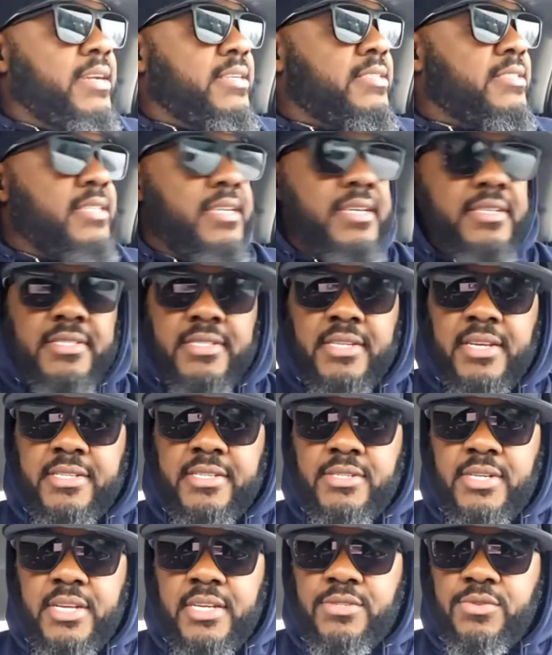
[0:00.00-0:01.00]
It's it's
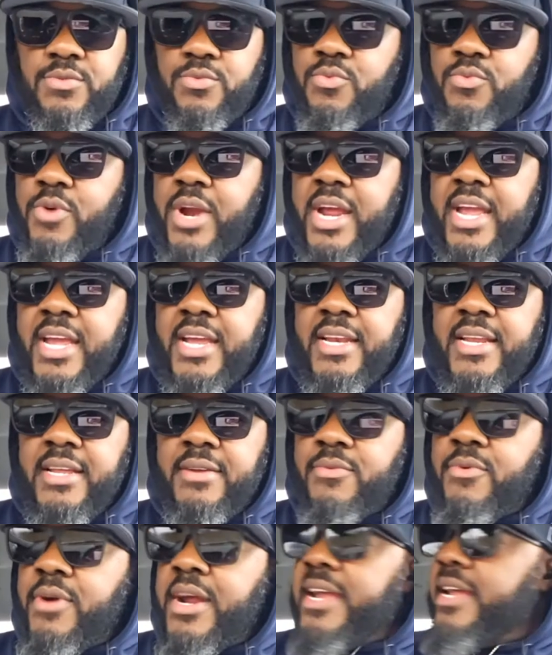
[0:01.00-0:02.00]
it's it's
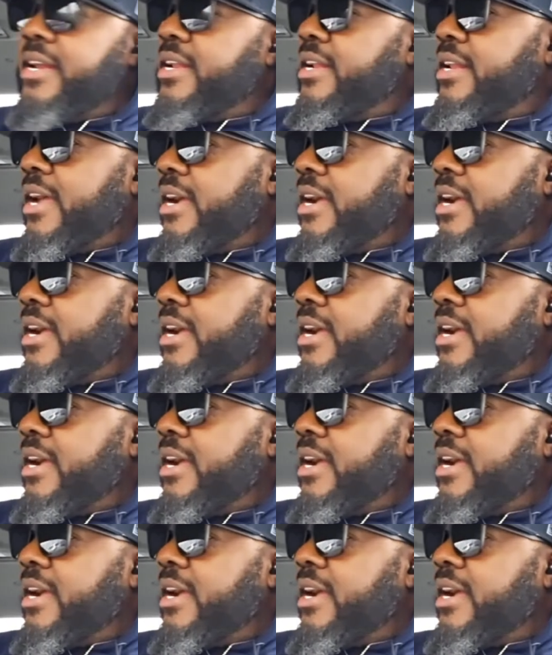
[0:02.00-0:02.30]
raining, raining.